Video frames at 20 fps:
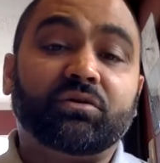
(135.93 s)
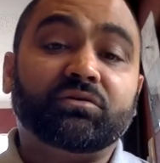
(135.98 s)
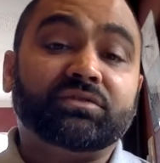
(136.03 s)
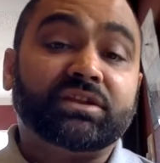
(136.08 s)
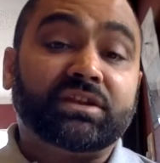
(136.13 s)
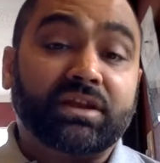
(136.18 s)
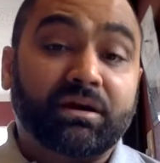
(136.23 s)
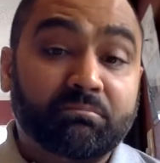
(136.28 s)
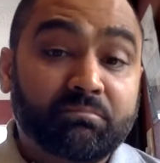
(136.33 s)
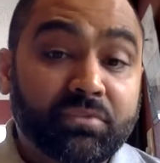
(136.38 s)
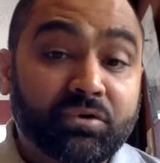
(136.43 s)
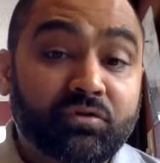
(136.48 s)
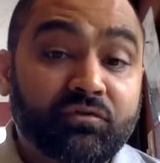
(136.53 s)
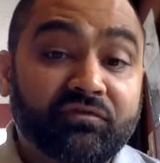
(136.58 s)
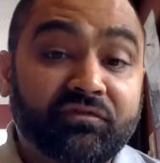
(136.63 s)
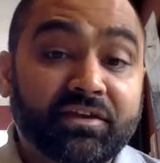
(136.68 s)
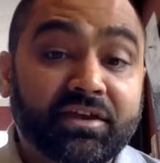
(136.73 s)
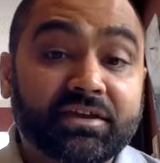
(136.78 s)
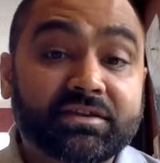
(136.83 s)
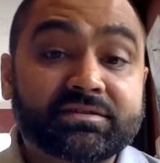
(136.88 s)
The number of
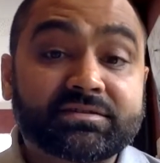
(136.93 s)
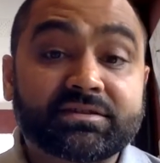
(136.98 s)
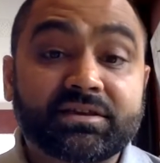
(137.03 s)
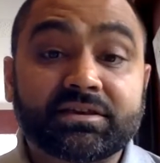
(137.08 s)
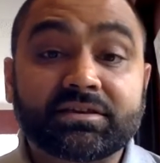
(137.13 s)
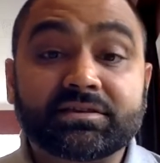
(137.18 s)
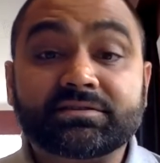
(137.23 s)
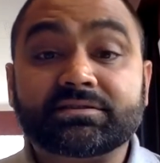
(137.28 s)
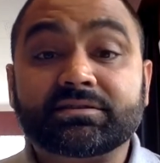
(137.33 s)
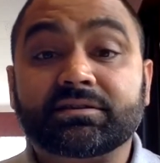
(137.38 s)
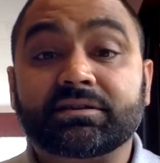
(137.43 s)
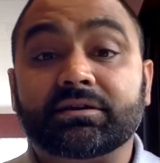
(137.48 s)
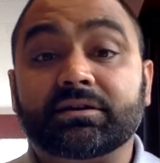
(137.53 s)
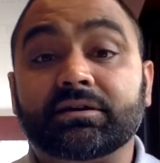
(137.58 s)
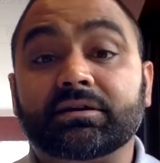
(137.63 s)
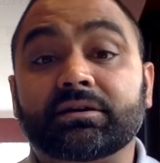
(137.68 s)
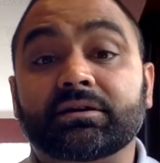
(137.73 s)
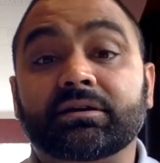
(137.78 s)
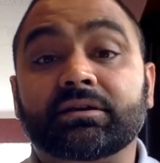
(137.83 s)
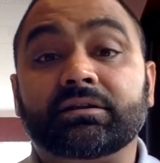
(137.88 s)
cases
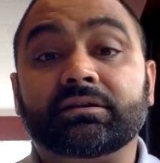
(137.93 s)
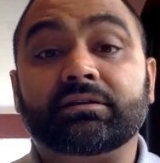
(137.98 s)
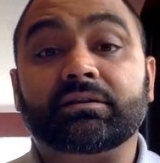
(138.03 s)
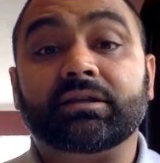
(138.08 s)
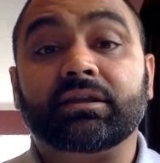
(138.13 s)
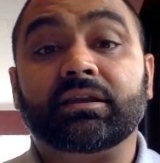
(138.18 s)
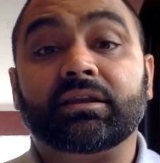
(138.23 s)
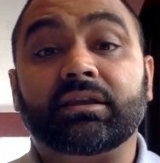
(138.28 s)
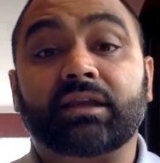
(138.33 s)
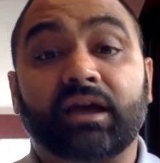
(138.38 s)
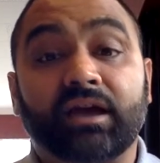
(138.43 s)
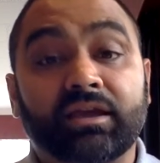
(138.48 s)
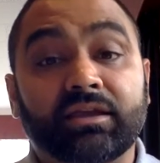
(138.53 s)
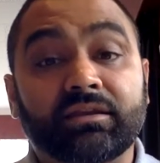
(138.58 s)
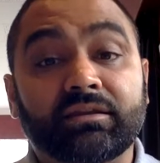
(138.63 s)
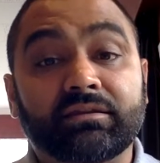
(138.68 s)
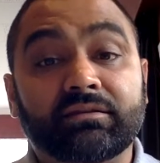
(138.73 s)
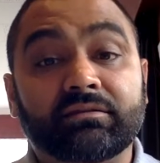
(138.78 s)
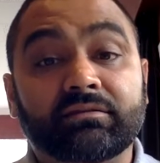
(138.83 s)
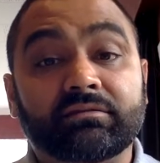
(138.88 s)
till
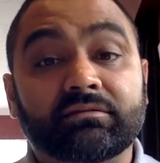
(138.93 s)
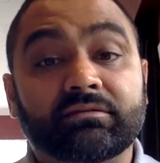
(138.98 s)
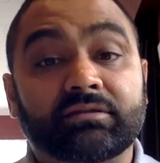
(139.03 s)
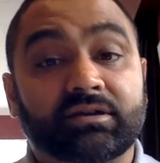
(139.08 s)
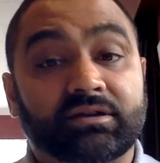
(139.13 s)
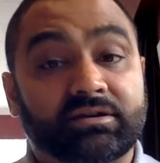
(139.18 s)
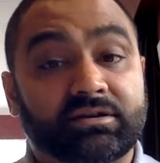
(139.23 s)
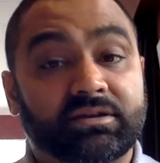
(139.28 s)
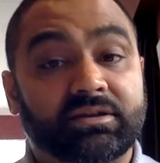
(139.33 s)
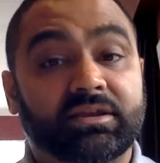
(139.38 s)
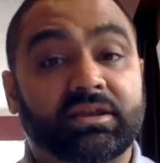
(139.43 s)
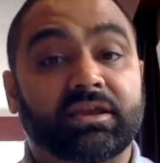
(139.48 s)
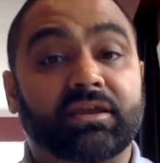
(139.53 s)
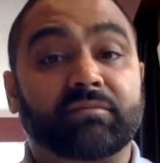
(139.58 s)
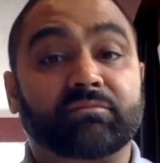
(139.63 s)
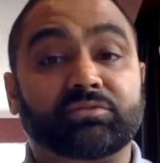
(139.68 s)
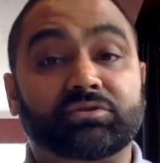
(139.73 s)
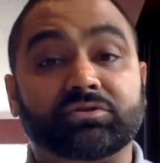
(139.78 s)
9:30 a.m.